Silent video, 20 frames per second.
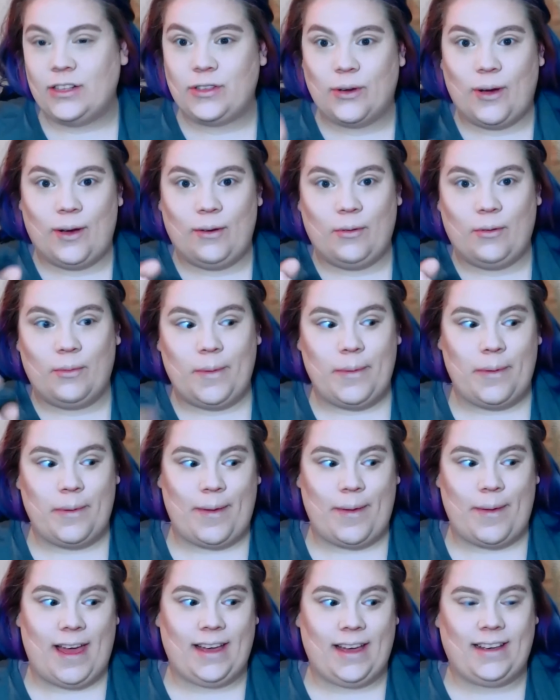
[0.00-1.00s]
So I will be
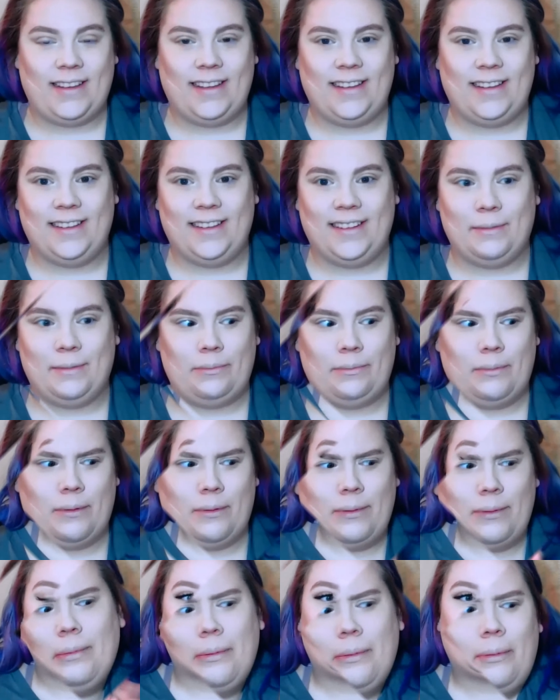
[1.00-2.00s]
back.
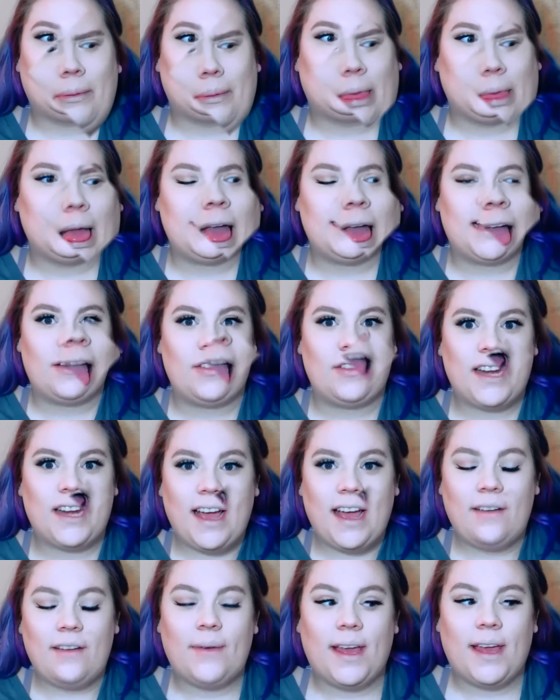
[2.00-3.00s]
Okay, so now that
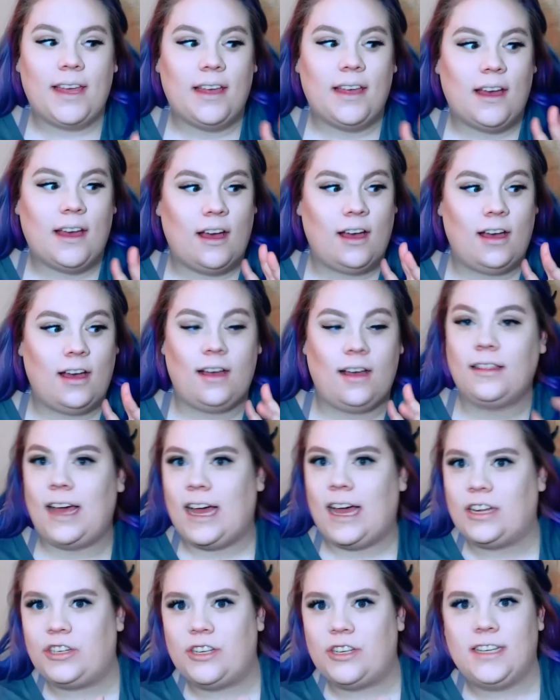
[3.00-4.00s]
I have my
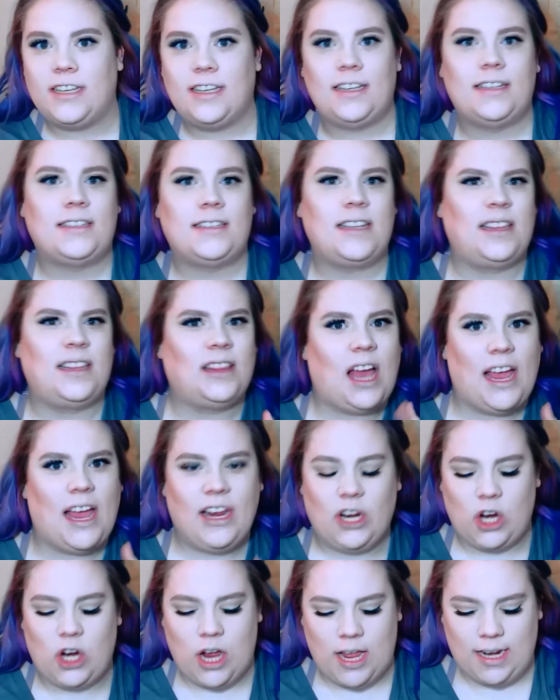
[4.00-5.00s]
lashes and
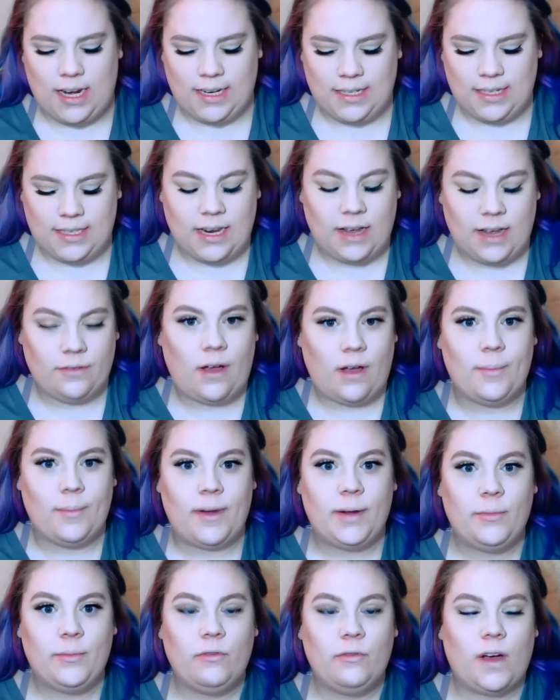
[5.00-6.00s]
liner on and stuff, I'm
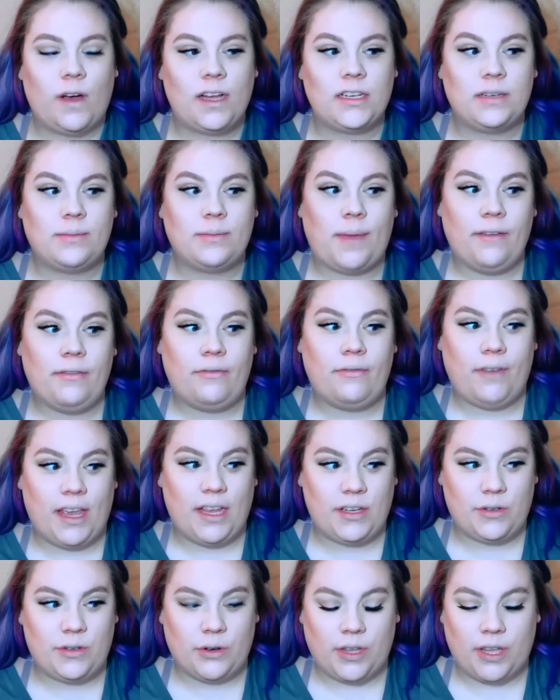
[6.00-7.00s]
going to move on to my
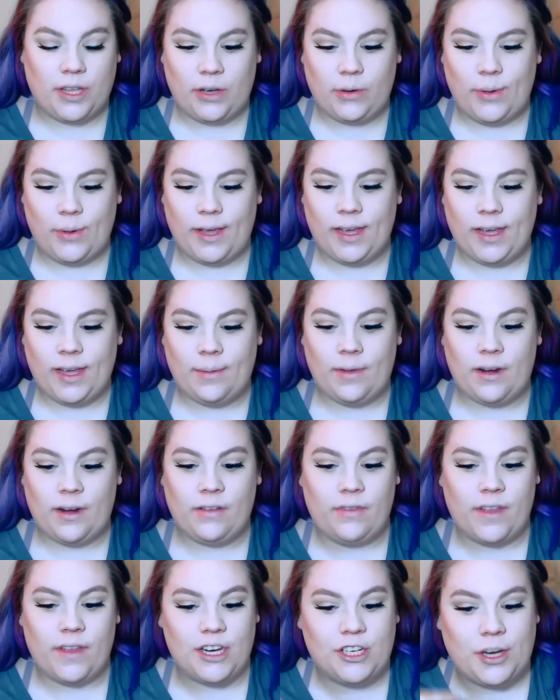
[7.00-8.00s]
face really quick. I'm going
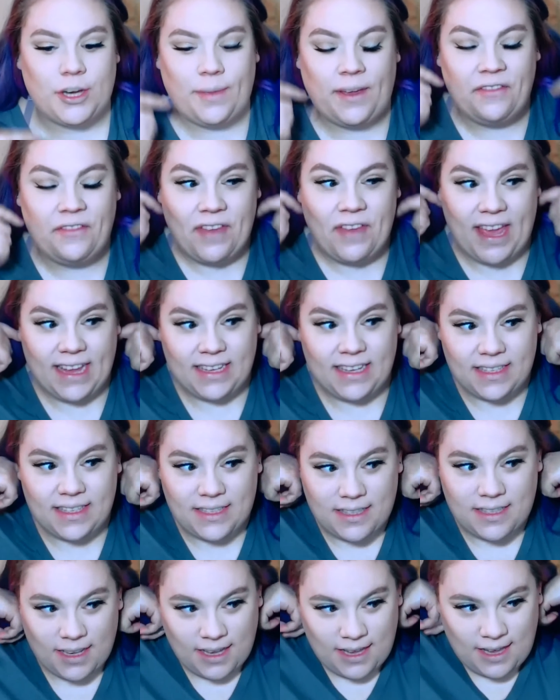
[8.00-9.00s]
to finish up my
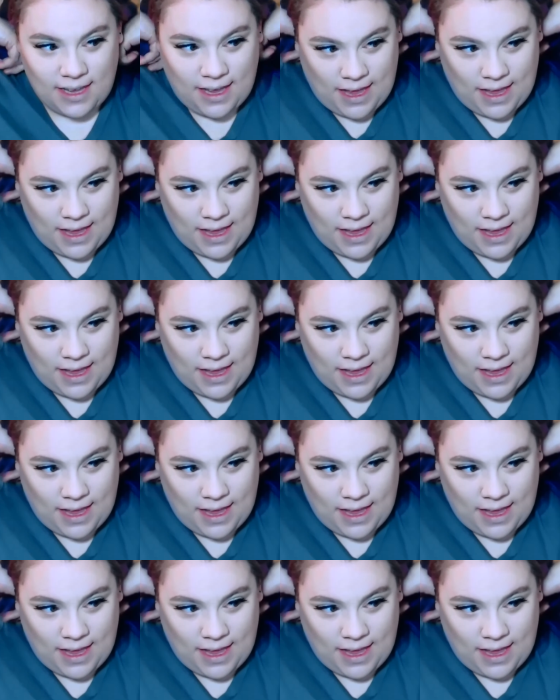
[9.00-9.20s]
face